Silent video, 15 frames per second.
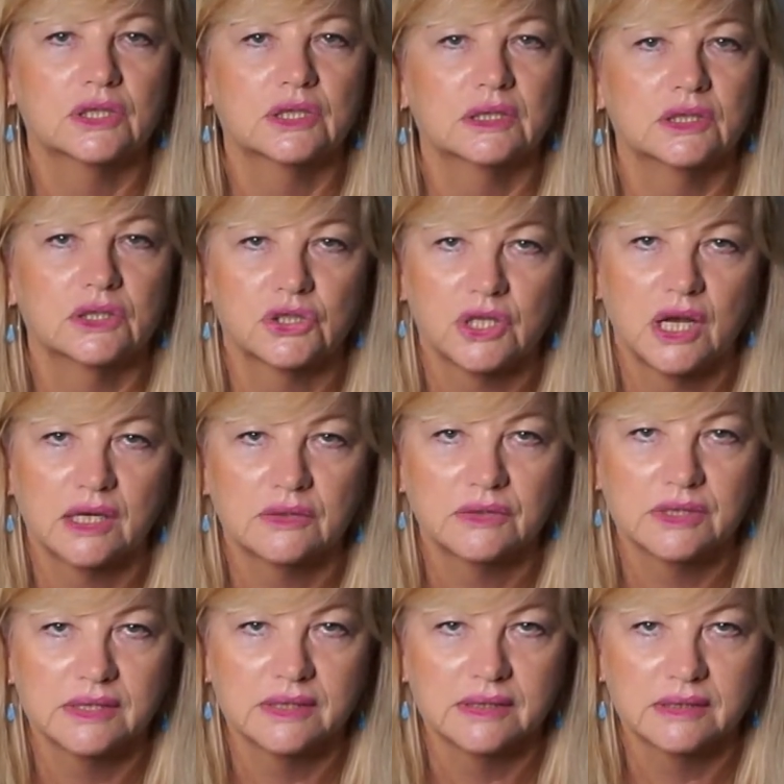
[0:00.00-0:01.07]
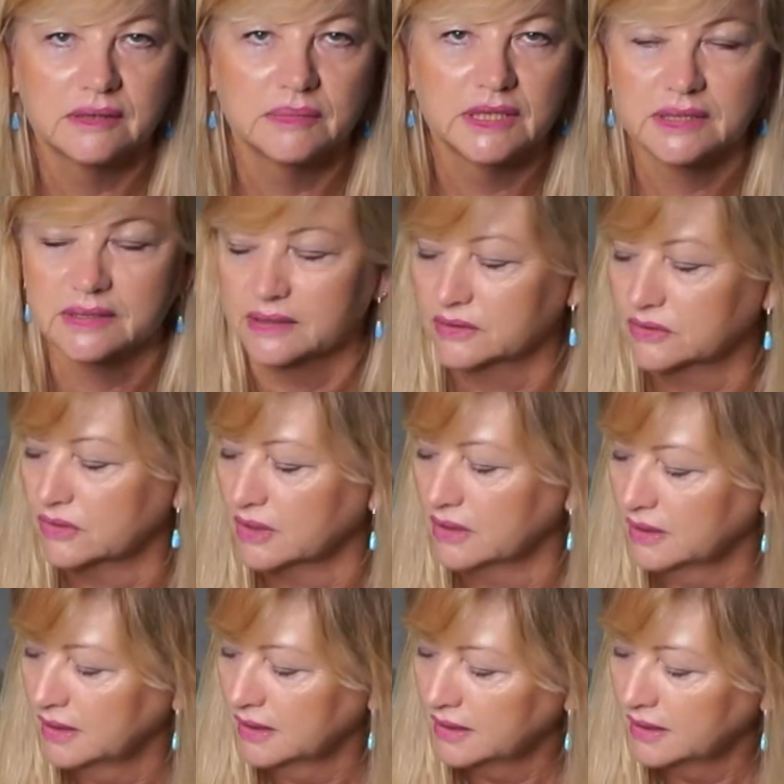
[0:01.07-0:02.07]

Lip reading: and your chakra system, etc.